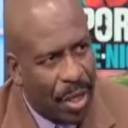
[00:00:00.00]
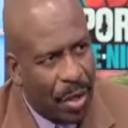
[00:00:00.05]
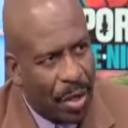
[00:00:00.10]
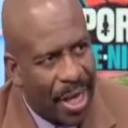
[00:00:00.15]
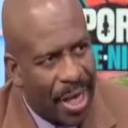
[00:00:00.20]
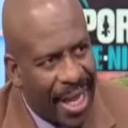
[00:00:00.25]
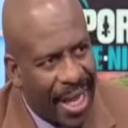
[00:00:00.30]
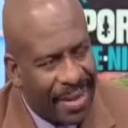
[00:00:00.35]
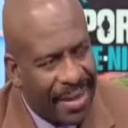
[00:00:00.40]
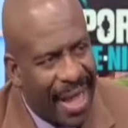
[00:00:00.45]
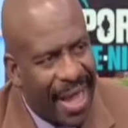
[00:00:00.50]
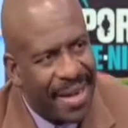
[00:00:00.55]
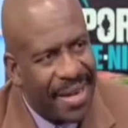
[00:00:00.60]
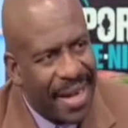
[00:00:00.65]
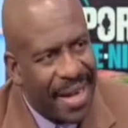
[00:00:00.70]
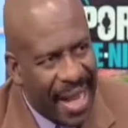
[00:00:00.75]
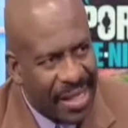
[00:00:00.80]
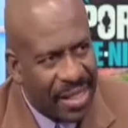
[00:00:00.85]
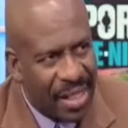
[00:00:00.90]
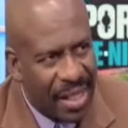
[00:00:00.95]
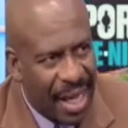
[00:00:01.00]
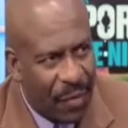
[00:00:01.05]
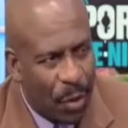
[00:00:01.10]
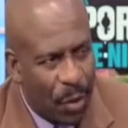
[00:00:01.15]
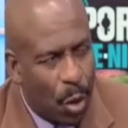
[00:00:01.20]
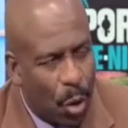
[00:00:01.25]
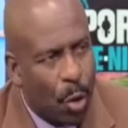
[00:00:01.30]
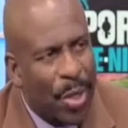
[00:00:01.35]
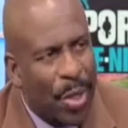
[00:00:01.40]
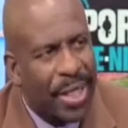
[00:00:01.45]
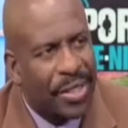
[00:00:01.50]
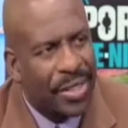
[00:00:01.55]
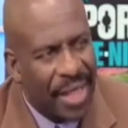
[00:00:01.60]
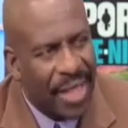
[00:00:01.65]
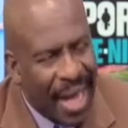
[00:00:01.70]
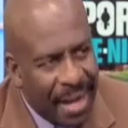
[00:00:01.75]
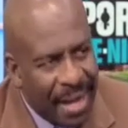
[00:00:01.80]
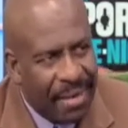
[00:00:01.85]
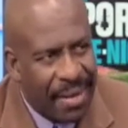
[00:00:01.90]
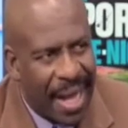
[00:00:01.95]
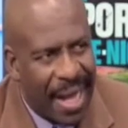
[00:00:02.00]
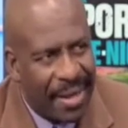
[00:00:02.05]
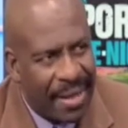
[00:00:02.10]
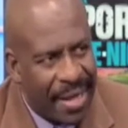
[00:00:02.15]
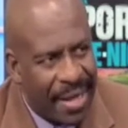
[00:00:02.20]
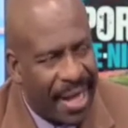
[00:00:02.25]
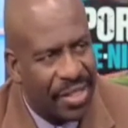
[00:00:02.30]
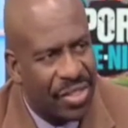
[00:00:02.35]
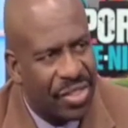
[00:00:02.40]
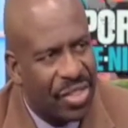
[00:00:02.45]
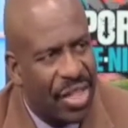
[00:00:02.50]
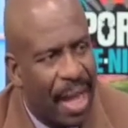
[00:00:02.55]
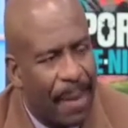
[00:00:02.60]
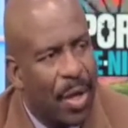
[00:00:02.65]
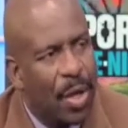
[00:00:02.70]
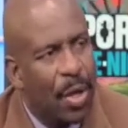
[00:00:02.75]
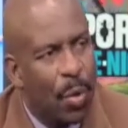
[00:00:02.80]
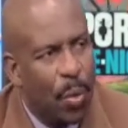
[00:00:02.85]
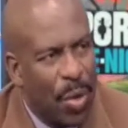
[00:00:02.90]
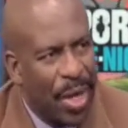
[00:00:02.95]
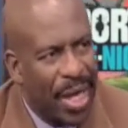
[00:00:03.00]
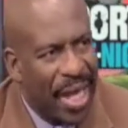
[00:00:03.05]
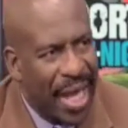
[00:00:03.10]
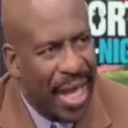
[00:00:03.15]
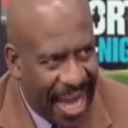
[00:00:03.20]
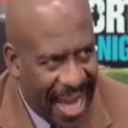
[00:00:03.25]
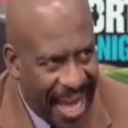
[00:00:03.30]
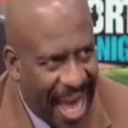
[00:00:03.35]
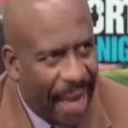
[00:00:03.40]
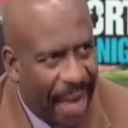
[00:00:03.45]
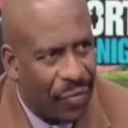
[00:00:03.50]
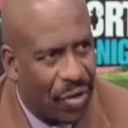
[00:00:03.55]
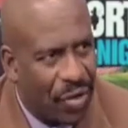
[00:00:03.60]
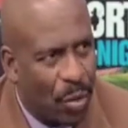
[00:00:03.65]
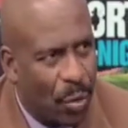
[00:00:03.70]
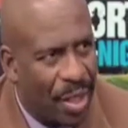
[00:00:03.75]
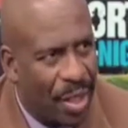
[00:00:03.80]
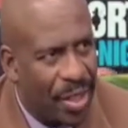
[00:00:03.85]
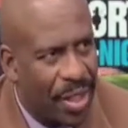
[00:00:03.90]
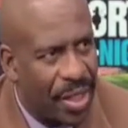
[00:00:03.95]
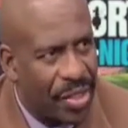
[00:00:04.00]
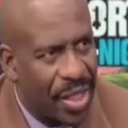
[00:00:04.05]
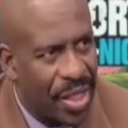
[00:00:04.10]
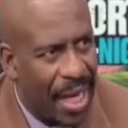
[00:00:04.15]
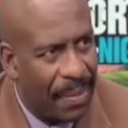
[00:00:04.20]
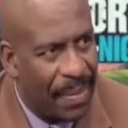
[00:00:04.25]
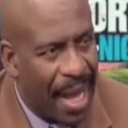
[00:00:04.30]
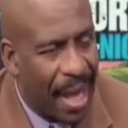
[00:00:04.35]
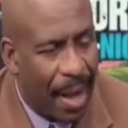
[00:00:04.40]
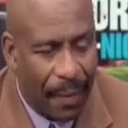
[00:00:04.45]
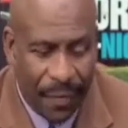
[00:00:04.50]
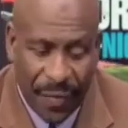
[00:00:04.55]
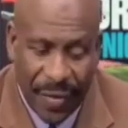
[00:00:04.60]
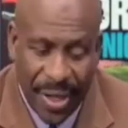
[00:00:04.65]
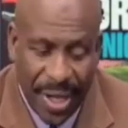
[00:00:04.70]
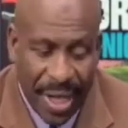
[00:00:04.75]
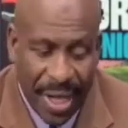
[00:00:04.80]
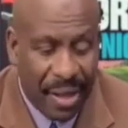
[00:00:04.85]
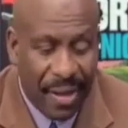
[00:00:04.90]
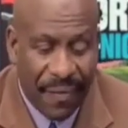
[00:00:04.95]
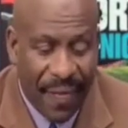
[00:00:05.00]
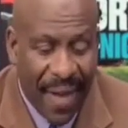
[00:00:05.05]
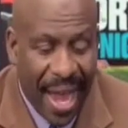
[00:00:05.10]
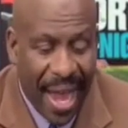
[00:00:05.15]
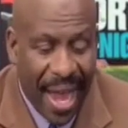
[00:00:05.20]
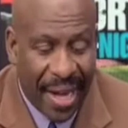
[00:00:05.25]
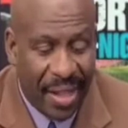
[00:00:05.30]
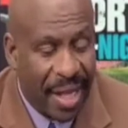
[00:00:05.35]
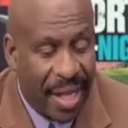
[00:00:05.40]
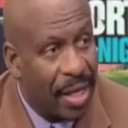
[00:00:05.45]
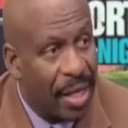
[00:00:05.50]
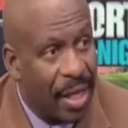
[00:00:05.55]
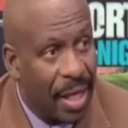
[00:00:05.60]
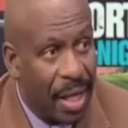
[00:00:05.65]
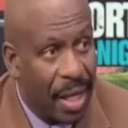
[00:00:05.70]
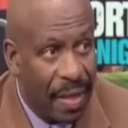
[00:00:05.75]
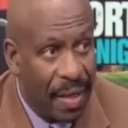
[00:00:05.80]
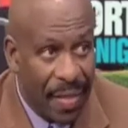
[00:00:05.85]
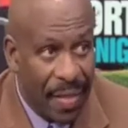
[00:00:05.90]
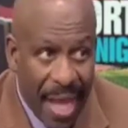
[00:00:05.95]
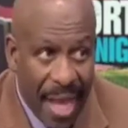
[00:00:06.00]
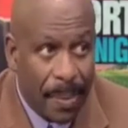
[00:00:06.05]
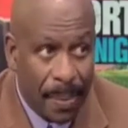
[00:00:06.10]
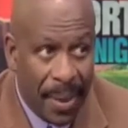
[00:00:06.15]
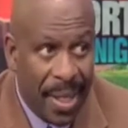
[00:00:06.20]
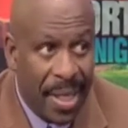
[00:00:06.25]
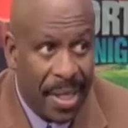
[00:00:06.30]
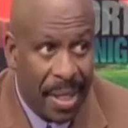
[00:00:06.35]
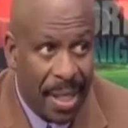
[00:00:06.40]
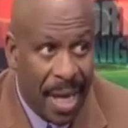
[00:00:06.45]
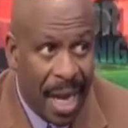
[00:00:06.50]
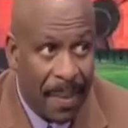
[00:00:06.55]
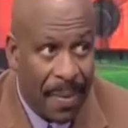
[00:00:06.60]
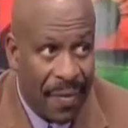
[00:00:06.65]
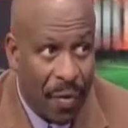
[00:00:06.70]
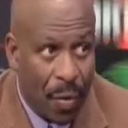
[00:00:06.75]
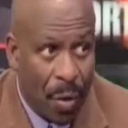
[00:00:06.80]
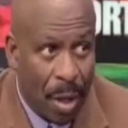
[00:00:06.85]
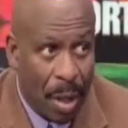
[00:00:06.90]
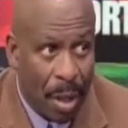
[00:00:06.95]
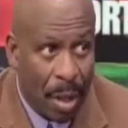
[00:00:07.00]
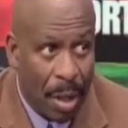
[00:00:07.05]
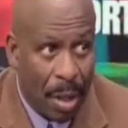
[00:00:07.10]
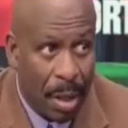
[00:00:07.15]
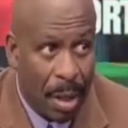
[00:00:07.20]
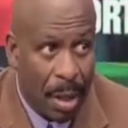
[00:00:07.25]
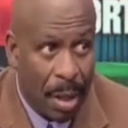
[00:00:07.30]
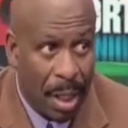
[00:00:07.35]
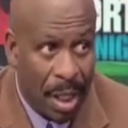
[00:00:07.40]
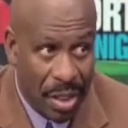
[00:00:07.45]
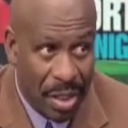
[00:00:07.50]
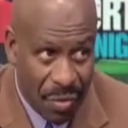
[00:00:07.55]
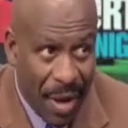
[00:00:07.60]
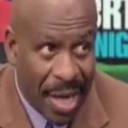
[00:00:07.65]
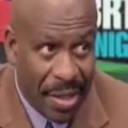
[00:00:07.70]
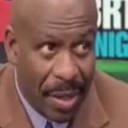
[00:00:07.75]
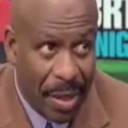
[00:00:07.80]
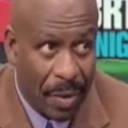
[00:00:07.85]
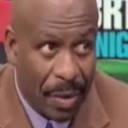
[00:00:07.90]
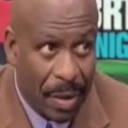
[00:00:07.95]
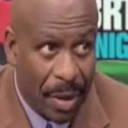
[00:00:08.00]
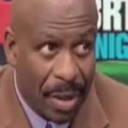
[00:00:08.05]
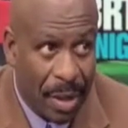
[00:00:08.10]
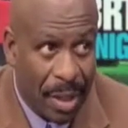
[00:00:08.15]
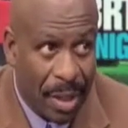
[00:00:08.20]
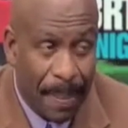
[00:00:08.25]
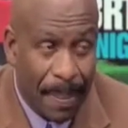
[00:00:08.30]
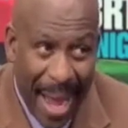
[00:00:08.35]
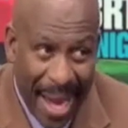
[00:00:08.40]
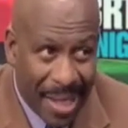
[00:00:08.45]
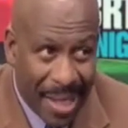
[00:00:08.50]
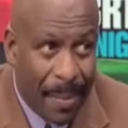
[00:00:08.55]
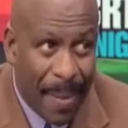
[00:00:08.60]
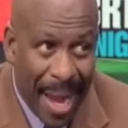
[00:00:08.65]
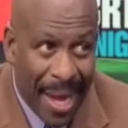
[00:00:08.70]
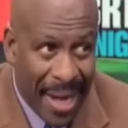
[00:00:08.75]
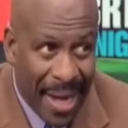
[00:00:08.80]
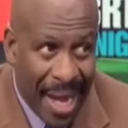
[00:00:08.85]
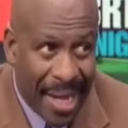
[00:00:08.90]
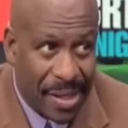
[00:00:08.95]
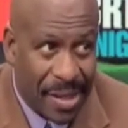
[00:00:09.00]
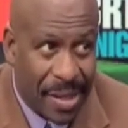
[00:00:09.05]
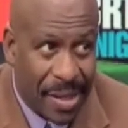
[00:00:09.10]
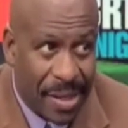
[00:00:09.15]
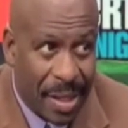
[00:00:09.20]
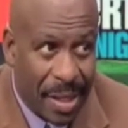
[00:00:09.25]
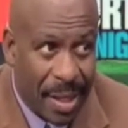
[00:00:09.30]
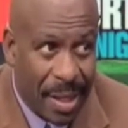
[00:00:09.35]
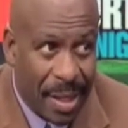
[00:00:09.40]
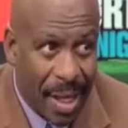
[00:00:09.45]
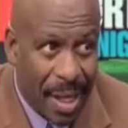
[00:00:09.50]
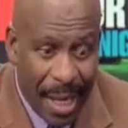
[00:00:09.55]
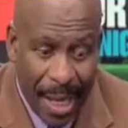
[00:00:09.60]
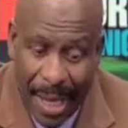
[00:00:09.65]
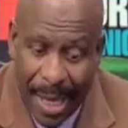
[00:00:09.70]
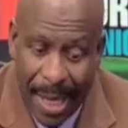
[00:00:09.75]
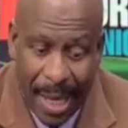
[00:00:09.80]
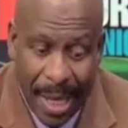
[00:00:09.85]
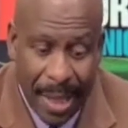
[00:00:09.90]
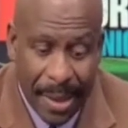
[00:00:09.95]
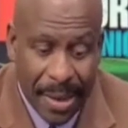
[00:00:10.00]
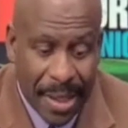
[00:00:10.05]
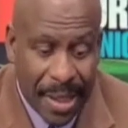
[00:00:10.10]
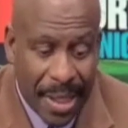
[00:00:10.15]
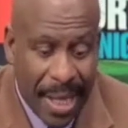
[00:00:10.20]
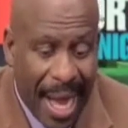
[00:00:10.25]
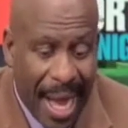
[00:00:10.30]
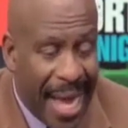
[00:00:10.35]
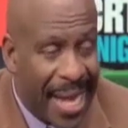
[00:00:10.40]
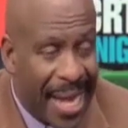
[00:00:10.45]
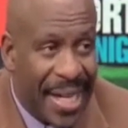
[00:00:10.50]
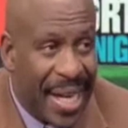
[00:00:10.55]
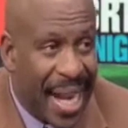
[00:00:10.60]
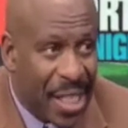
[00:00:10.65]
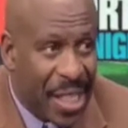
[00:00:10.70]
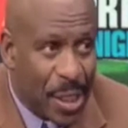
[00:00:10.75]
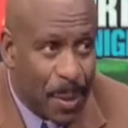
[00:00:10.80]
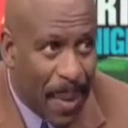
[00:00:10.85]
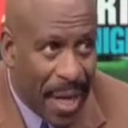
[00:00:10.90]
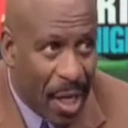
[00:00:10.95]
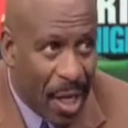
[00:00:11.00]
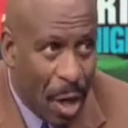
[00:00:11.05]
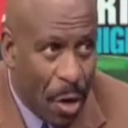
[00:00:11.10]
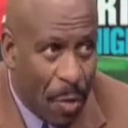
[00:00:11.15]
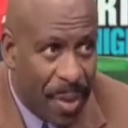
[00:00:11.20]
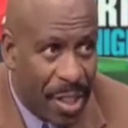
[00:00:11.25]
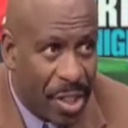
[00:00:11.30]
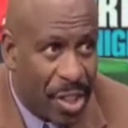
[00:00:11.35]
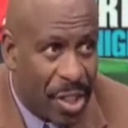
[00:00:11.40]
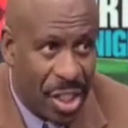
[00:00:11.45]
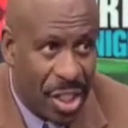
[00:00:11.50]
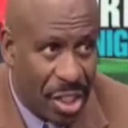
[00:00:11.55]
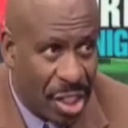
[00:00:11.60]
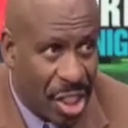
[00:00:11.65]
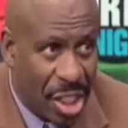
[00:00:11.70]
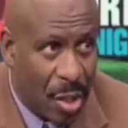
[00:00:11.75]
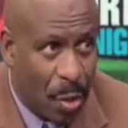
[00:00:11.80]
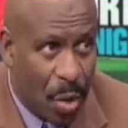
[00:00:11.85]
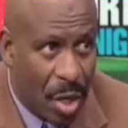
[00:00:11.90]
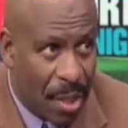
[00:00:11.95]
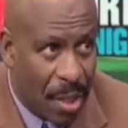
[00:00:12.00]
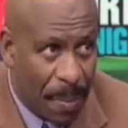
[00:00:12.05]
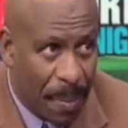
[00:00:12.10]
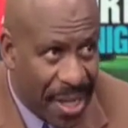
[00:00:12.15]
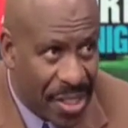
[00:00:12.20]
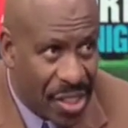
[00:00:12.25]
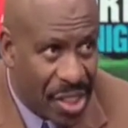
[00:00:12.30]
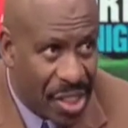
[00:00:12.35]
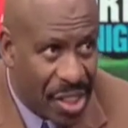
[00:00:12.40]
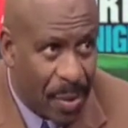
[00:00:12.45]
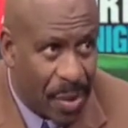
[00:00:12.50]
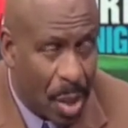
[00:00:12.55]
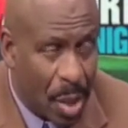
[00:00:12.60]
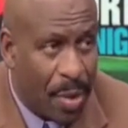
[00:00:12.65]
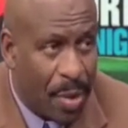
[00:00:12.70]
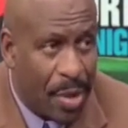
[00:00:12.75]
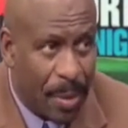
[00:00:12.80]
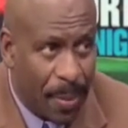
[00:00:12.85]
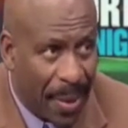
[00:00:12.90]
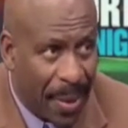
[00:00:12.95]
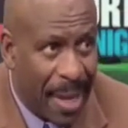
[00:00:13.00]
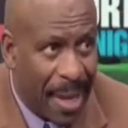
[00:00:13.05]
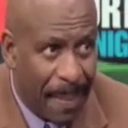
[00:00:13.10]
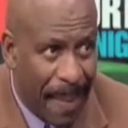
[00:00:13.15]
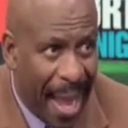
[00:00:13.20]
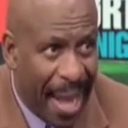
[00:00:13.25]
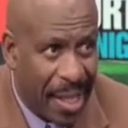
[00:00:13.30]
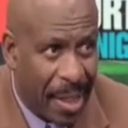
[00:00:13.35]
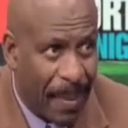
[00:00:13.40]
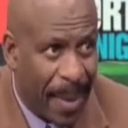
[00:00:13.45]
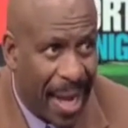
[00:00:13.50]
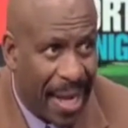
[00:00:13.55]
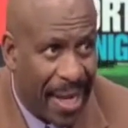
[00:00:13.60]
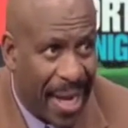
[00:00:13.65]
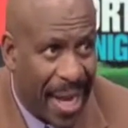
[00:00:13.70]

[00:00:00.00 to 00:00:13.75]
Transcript: are at that next level or we can take that next step, we have to win this game. Now, forget the fact that they had played the night before. In Toronto, back-to-back nights. I did not expect Kobe to continue on the pace that he was on when you're playing back-to-back